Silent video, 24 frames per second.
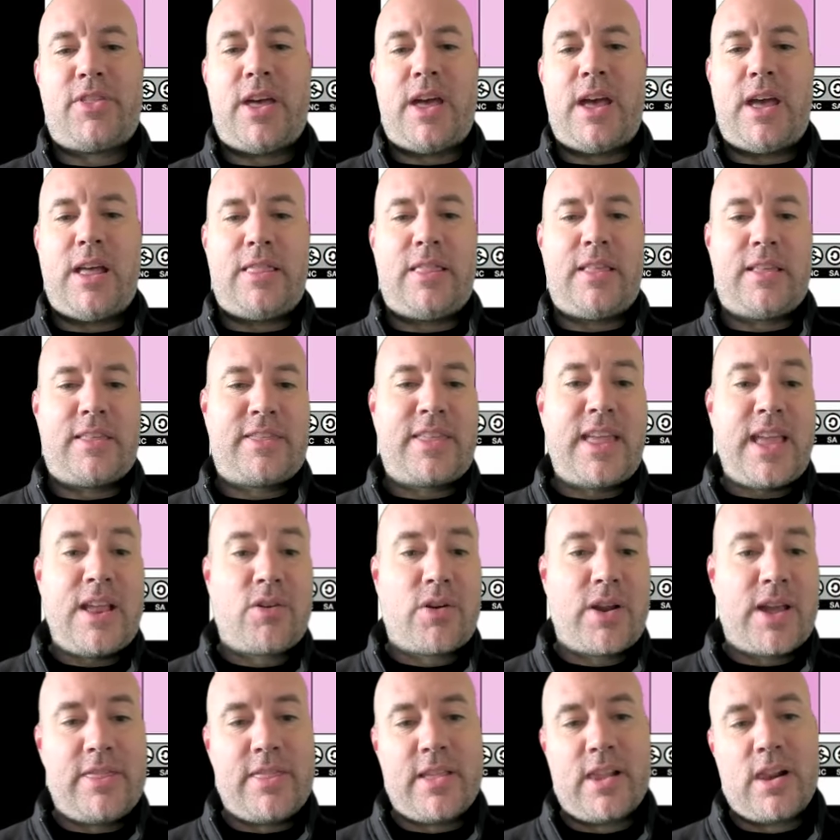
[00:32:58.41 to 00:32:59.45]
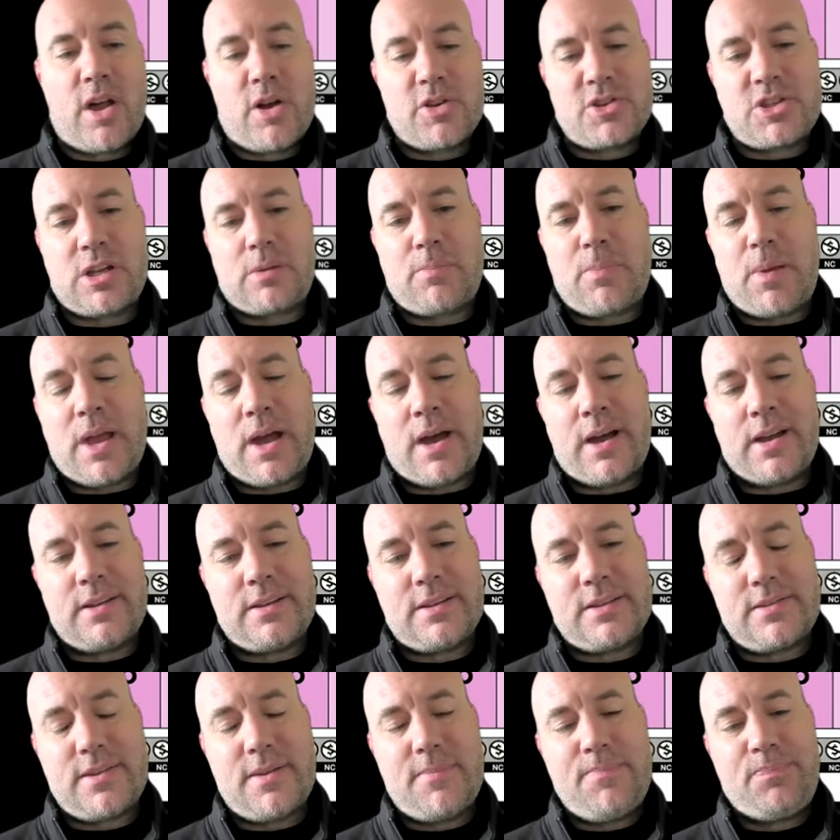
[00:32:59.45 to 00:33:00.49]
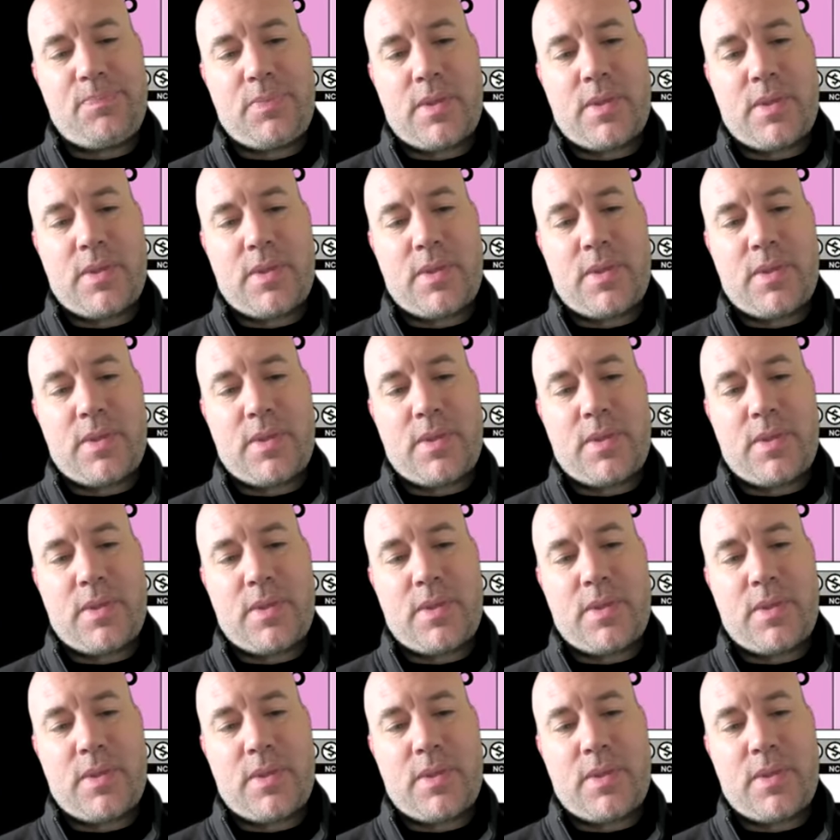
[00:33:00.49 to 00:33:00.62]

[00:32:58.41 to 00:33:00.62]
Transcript: the theory and the logic behind it.